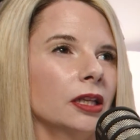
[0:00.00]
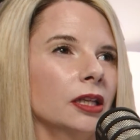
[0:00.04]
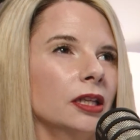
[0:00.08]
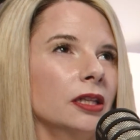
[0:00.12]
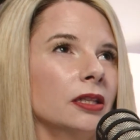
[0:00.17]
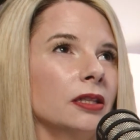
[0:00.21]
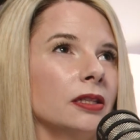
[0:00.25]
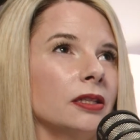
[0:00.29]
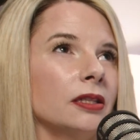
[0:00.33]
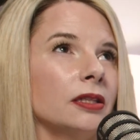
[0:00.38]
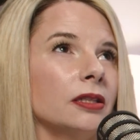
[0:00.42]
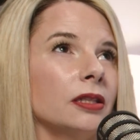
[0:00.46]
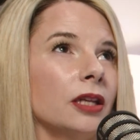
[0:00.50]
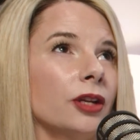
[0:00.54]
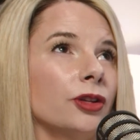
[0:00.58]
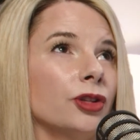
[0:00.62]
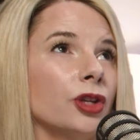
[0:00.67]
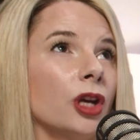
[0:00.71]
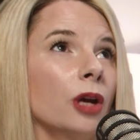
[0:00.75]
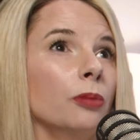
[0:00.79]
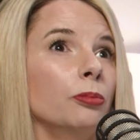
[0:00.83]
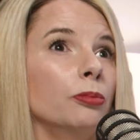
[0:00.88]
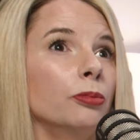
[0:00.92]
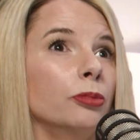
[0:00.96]
is such
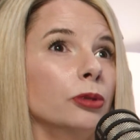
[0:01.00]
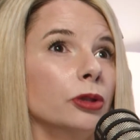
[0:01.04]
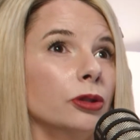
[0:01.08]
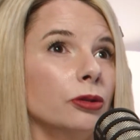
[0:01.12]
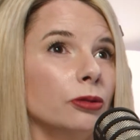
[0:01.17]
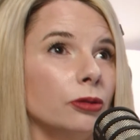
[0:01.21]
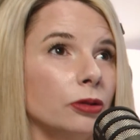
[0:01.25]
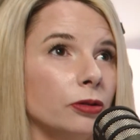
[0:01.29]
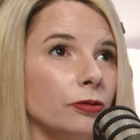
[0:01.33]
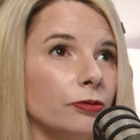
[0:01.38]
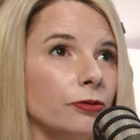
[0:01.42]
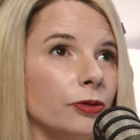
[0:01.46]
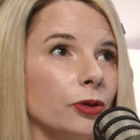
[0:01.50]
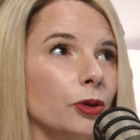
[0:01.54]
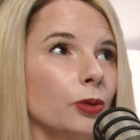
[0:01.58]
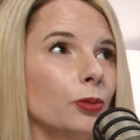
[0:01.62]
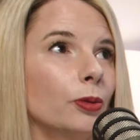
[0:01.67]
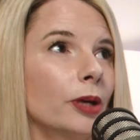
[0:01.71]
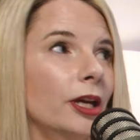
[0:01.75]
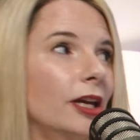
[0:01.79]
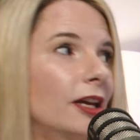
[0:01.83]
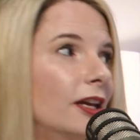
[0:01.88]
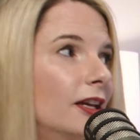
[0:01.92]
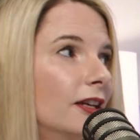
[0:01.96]
a beautiful
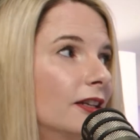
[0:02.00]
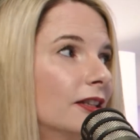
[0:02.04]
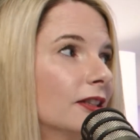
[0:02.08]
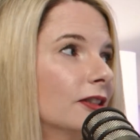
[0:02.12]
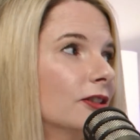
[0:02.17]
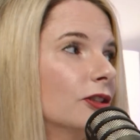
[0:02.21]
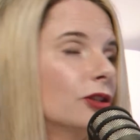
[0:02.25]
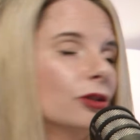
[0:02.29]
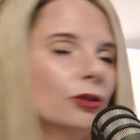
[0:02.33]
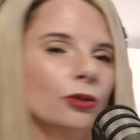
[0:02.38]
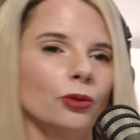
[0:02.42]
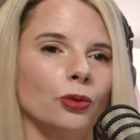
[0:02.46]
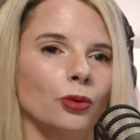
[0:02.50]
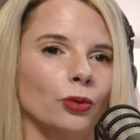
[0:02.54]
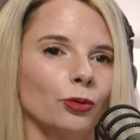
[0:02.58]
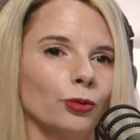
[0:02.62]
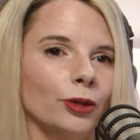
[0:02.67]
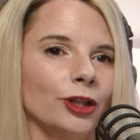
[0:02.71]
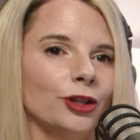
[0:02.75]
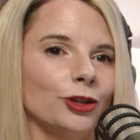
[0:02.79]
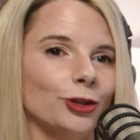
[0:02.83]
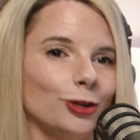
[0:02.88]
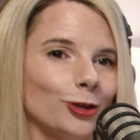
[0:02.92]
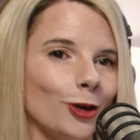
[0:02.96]
way to
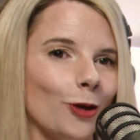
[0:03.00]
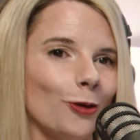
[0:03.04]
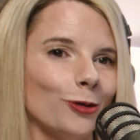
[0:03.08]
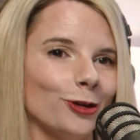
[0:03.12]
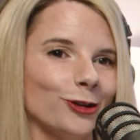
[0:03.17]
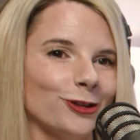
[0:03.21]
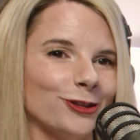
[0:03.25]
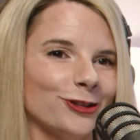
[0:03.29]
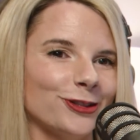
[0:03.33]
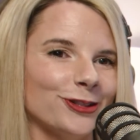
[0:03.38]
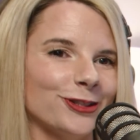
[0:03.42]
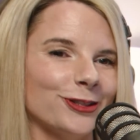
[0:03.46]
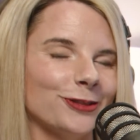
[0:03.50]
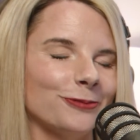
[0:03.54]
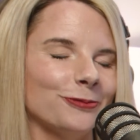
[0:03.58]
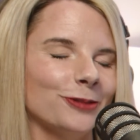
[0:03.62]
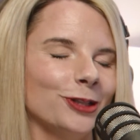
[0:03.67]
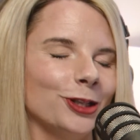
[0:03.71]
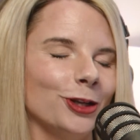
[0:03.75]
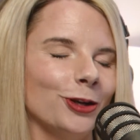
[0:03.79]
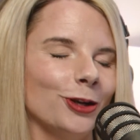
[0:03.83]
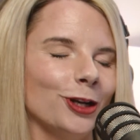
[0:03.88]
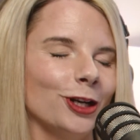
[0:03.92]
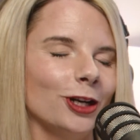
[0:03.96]
reach donors
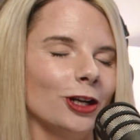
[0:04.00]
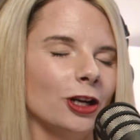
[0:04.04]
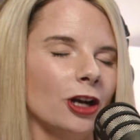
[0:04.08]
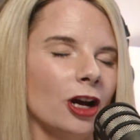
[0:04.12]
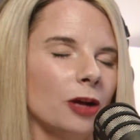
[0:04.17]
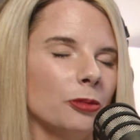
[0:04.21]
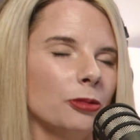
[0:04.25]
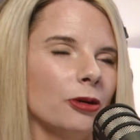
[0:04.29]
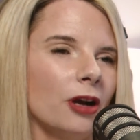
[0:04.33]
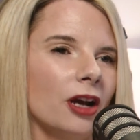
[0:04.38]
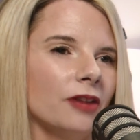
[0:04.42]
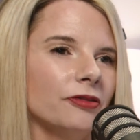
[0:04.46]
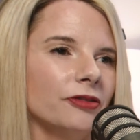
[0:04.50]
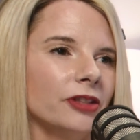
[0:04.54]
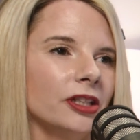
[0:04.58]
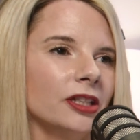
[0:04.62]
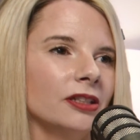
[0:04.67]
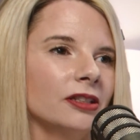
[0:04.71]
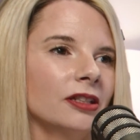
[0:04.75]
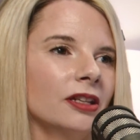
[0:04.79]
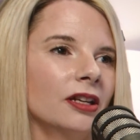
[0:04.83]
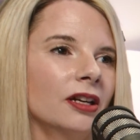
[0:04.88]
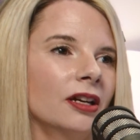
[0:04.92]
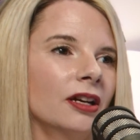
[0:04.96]
when you're in a nonprofit.
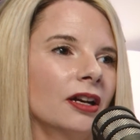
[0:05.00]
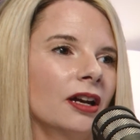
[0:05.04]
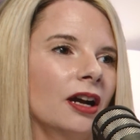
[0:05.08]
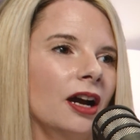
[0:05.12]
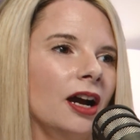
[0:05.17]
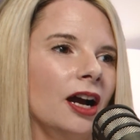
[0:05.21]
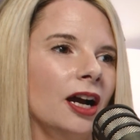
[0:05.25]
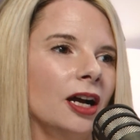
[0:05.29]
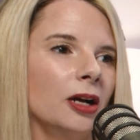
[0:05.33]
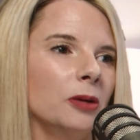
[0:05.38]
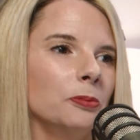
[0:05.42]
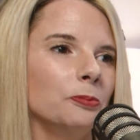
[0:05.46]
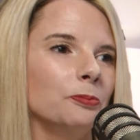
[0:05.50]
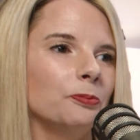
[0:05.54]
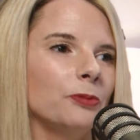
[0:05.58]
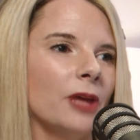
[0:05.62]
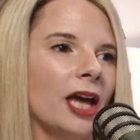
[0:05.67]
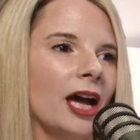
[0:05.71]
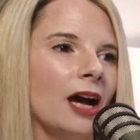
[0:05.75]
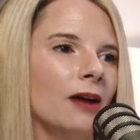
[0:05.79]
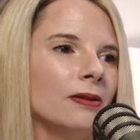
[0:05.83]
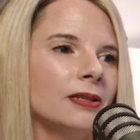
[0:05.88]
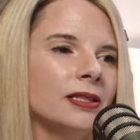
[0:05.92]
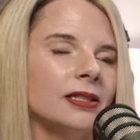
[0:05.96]
How
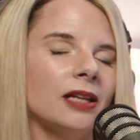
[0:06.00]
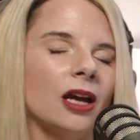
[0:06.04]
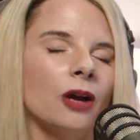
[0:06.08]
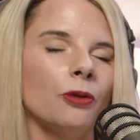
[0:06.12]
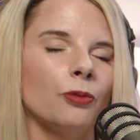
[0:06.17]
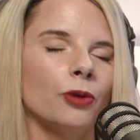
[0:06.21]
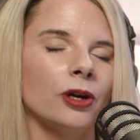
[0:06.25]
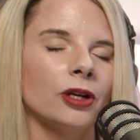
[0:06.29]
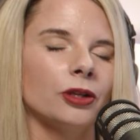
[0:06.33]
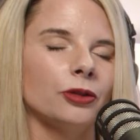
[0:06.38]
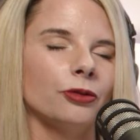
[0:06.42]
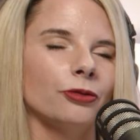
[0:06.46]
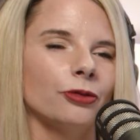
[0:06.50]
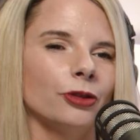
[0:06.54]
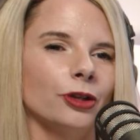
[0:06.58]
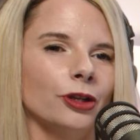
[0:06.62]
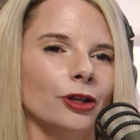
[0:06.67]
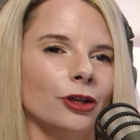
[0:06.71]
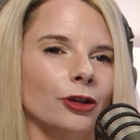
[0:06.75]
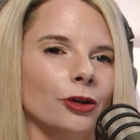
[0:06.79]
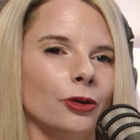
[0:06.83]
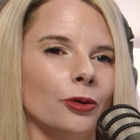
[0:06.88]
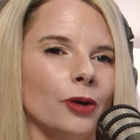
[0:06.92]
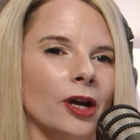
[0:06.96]
has that worked for
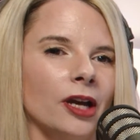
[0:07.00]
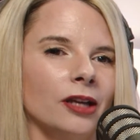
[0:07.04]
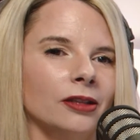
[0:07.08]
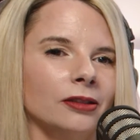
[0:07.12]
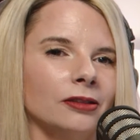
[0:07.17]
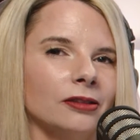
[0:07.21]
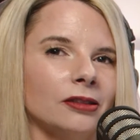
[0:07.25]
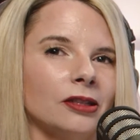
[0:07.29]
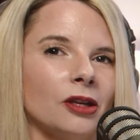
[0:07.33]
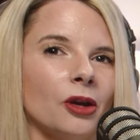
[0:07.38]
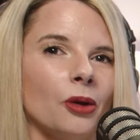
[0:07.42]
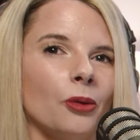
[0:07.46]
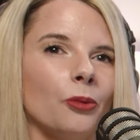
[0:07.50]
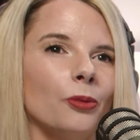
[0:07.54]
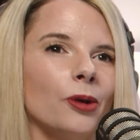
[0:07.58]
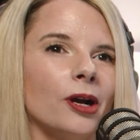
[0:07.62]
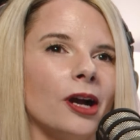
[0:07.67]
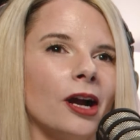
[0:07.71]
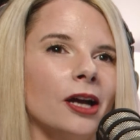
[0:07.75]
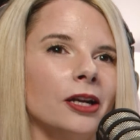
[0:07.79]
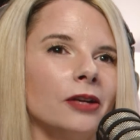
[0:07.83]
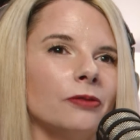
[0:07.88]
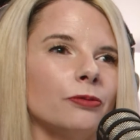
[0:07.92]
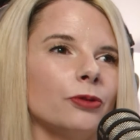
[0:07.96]
you? And what
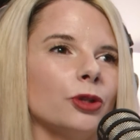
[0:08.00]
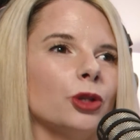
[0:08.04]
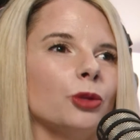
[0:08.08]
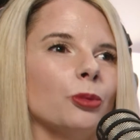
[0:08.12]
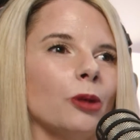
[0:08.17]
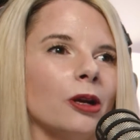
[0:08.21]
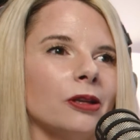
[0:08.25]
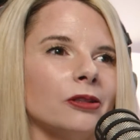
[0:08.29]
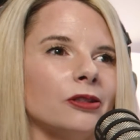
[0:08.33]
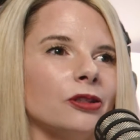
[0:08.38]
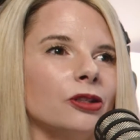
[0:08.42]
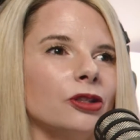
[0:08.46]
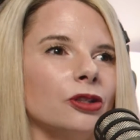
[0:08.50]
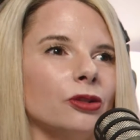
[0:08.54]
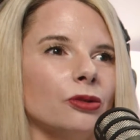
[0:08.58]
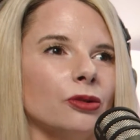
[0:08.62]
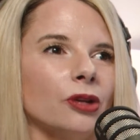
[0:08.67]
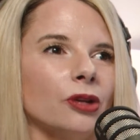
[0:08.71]
kind of response do you